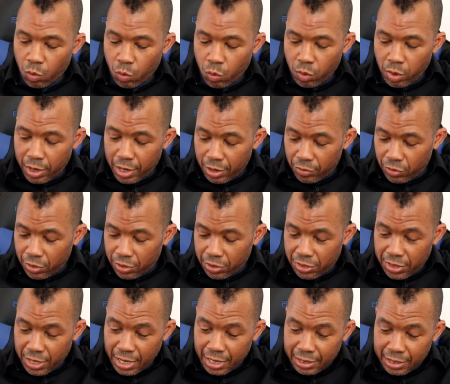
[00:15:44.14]
Whatever
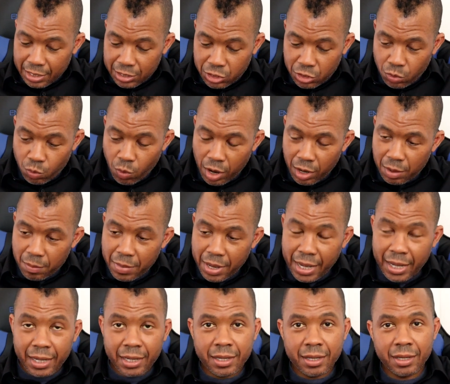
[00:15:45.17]
thing that you want to
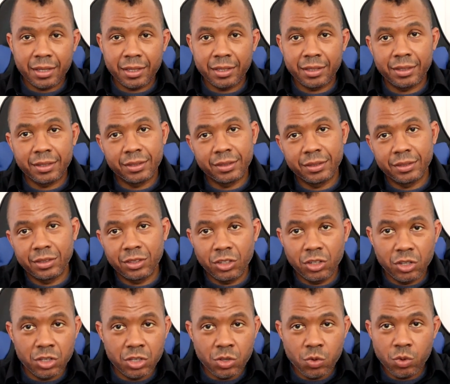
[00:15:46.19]
make,
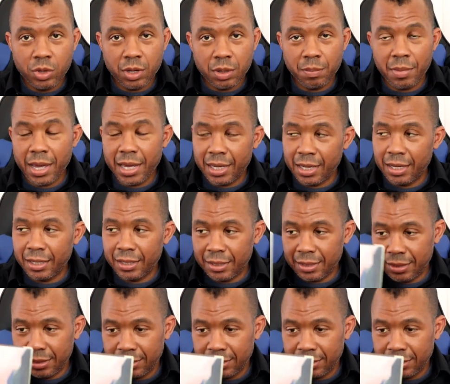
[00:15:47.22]
you can make it.